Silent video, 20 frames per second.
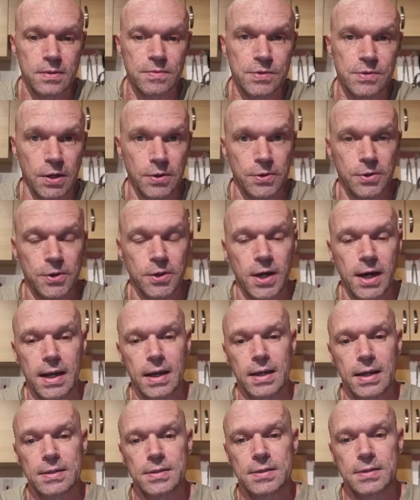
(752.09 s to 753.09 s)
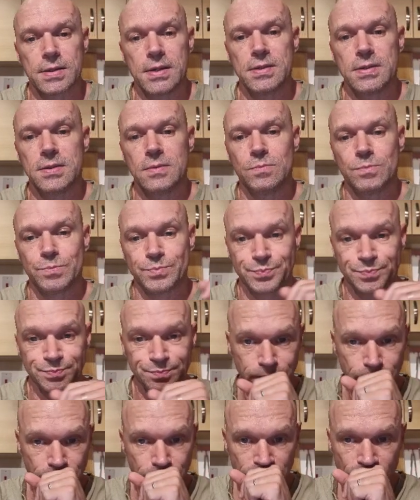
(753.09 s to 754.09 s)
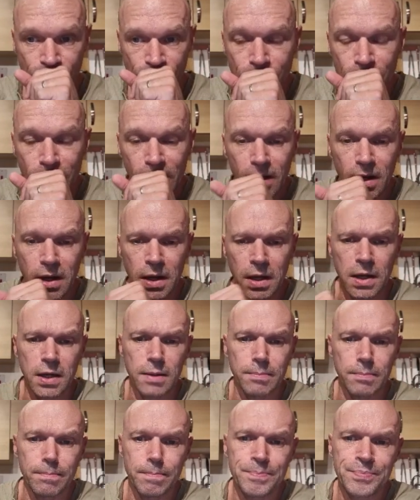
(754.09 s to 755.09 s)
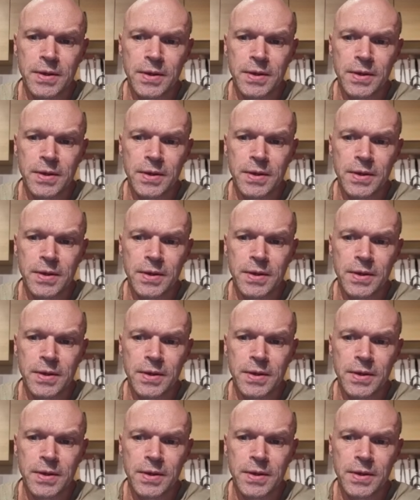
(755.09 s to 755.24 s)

so good at last season. And